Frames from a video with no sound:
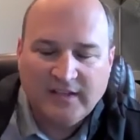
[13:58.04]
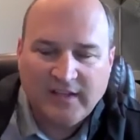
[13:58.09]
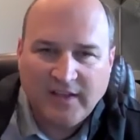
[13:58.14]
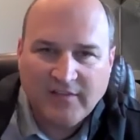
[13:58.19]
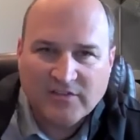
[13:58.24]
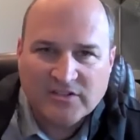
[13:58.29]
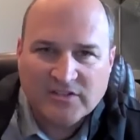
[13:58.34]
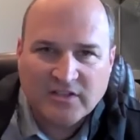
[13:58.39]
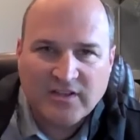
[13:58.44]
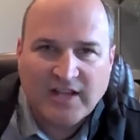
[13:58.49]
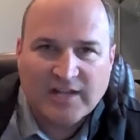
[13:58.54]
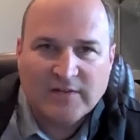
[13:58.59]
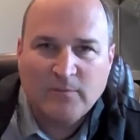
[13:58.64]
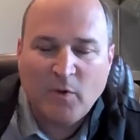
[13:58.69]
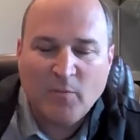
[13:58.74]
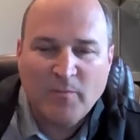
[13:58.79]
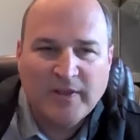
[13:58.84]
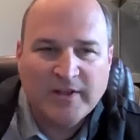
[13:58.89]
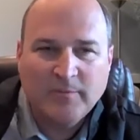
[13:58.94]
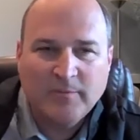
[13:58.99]
us a lot of
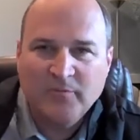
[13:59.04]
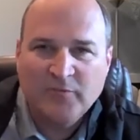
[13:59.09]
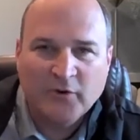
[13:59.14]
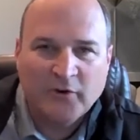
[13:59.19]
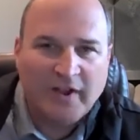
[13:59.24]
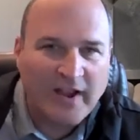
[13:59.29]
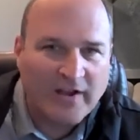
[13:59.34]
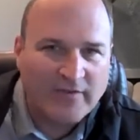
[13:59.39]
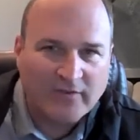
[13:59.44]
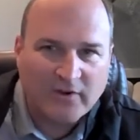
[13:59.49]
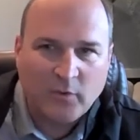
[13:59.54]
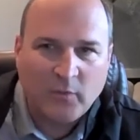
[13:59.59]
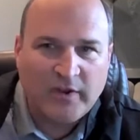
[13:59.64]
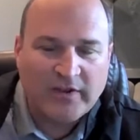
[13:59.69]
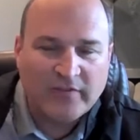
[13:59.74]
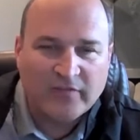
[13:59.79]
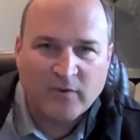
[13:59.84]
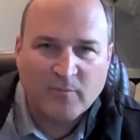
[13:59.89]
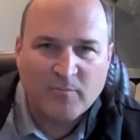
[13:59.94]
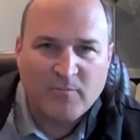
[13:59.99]
momentum for every
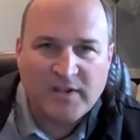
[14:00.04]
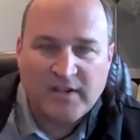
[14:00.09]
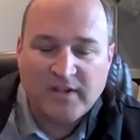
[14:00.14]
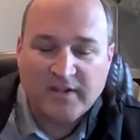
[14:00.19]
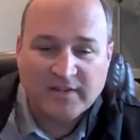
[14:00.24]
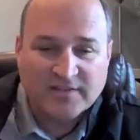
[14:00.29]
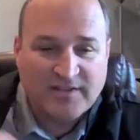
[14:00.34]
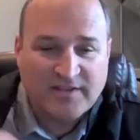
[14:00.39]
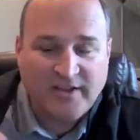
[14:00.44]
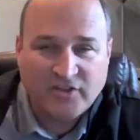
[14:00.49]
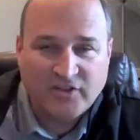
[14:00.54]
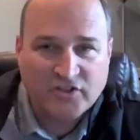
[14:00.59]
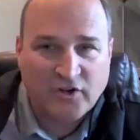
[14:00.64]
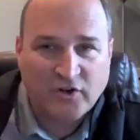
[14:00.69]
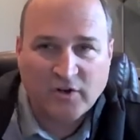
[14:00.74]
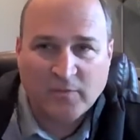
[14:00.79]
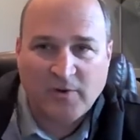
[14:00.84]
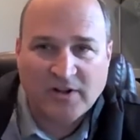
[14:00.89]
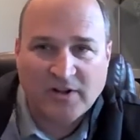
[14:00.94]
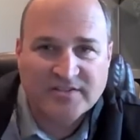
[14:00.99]
week for me, because I
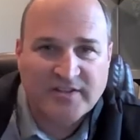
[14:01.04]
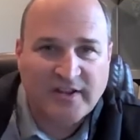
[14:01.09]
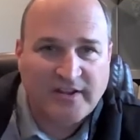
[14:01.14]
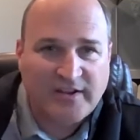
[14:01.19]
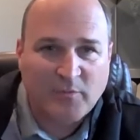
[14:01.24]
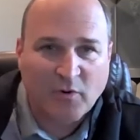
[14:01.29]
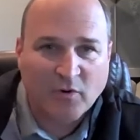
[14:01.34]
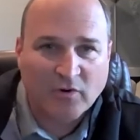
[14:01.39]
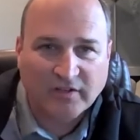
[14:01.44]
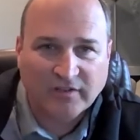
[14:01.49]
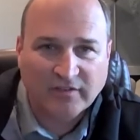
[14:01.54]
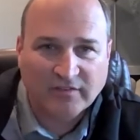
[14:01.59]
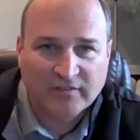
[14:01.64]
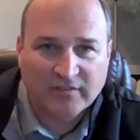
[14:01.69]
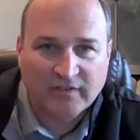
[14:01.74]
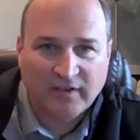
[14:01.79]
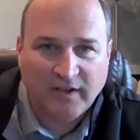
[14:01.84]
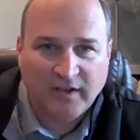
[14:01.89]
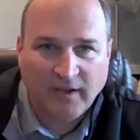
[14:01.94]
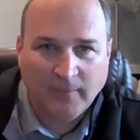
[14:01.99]
showed them on Sunday mornings.
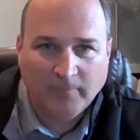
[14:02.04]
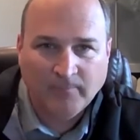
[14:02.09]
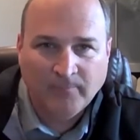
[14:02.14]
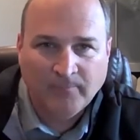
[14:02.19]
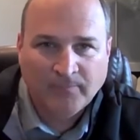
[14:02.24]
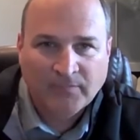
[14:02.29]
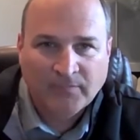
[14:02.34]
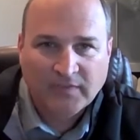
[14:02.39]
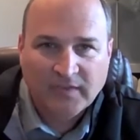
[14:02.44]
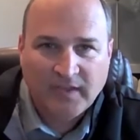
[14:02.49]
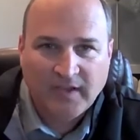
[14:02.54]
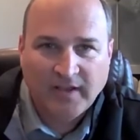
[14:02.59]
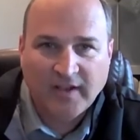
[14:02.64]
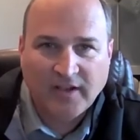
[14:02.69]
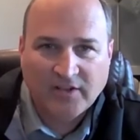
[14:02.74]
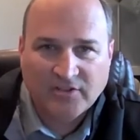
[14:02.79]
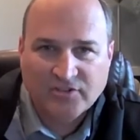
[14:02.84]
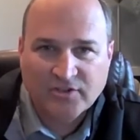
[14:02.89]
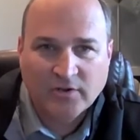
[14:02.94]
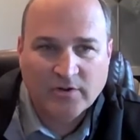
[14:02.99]

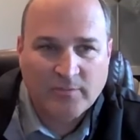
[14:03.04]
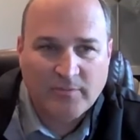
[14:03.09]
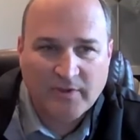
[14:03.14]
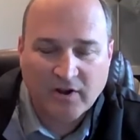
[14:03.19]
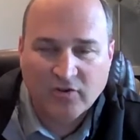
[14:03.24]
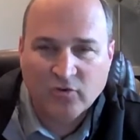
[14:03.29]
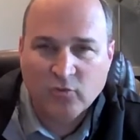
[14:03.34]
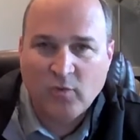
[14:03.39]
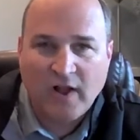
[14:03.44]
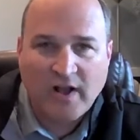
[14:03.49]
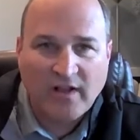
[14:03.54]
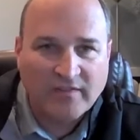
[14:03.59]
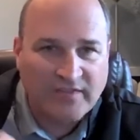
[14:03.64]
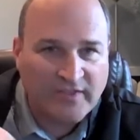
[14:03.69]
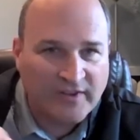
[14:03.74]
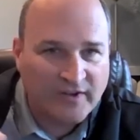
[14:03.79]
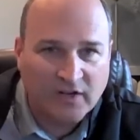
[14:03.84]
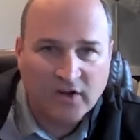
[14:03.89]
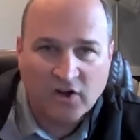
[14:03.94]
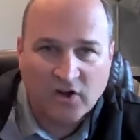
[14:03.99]
I showed them there as well, and
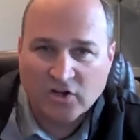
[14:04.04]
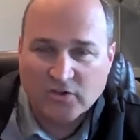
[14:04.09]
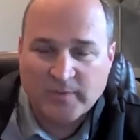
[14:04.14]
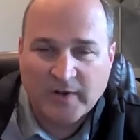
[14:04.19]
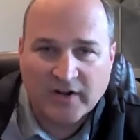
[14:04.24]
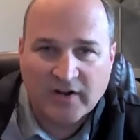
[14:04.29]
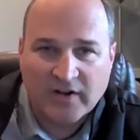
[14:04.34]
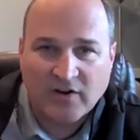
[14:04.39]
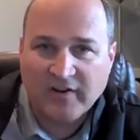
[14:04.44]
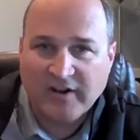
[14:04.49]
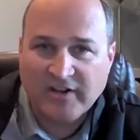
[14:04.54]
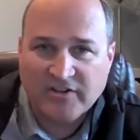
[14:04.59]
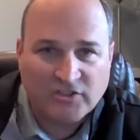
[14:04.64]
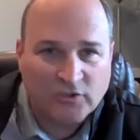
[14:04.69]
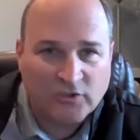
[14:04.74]
then encouraged my congregation